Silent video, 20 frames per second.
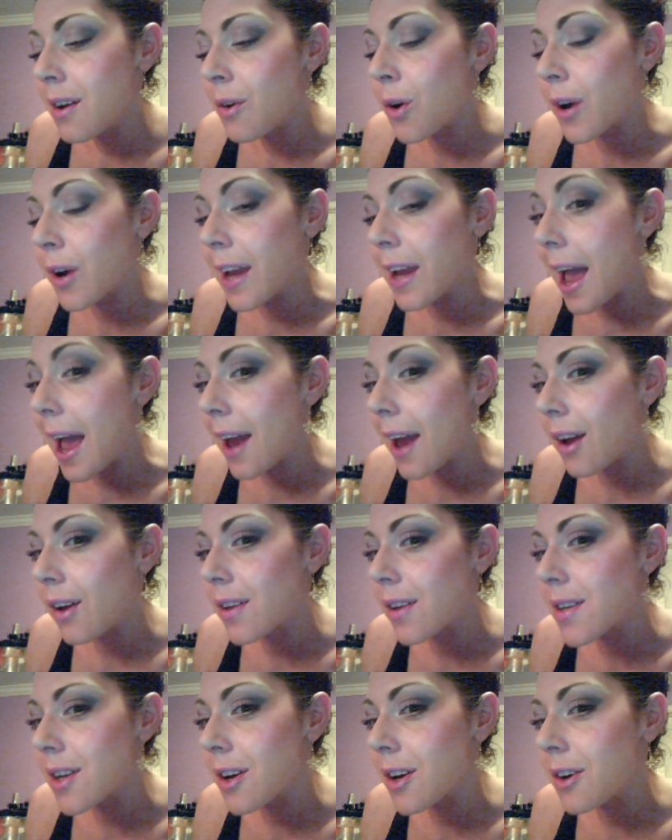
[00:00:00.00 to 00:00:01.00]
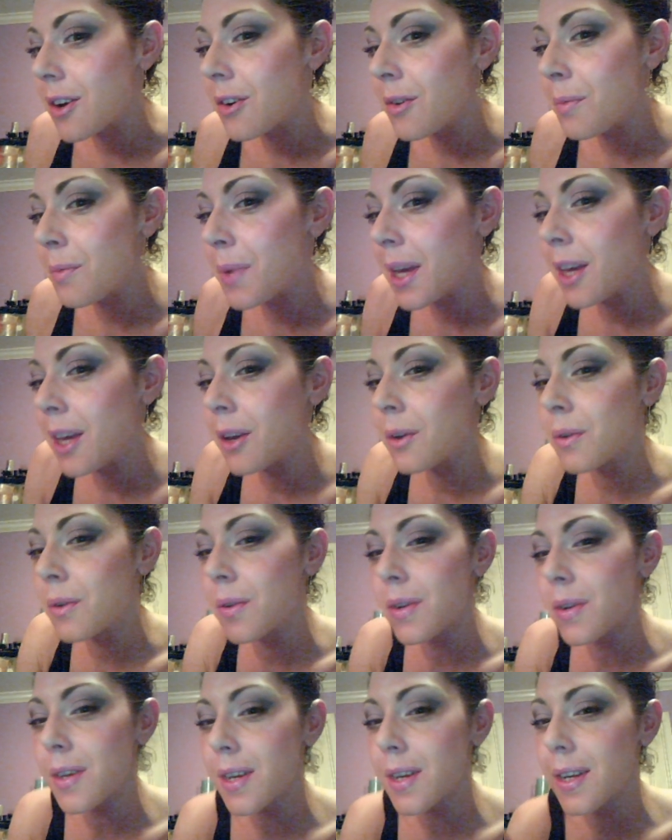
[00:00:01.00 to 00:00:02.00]
or can also, be
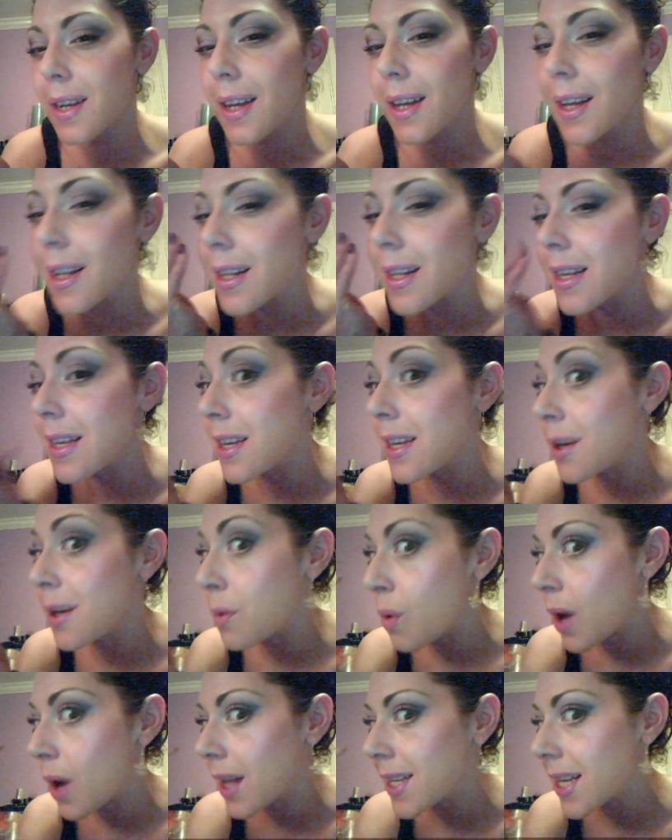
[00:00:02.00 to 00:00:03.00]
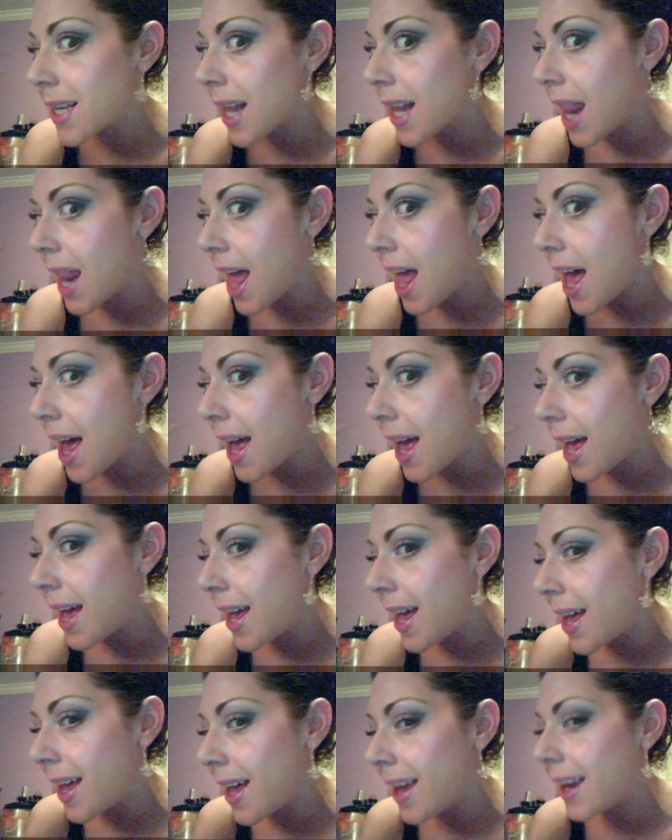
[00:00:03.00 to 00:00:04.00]
used in the
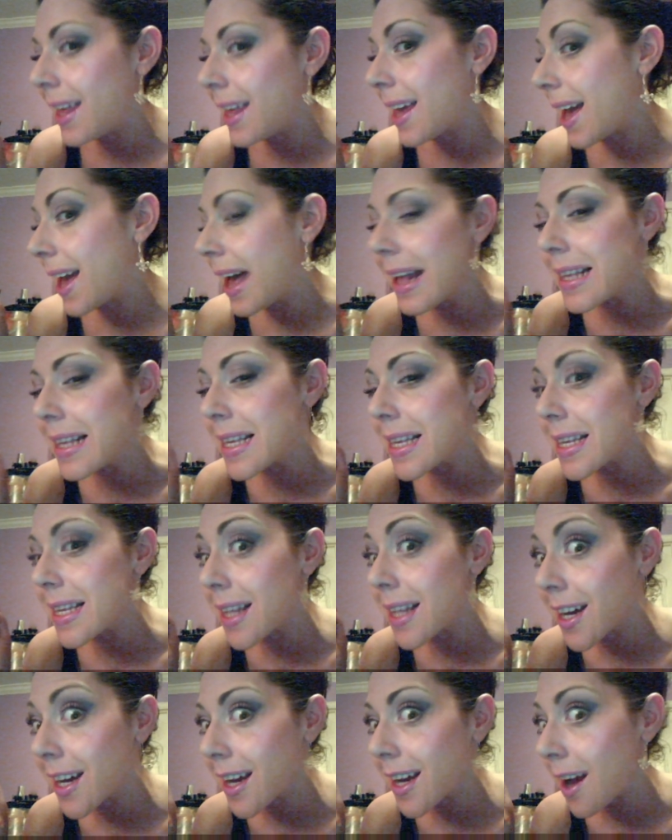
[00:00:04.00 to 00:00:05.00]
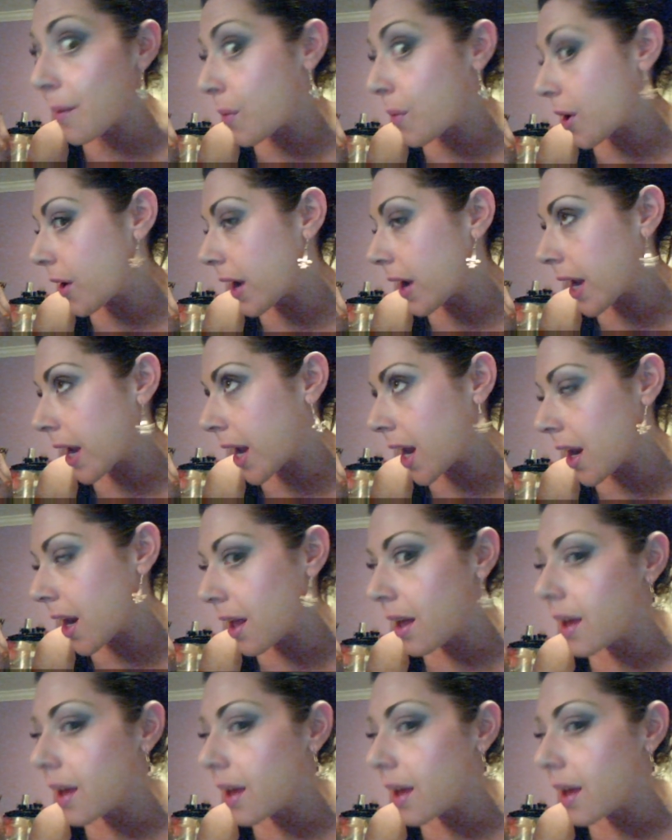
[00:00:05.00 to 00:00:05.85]
waterline. Yes, look, I'm wearing it.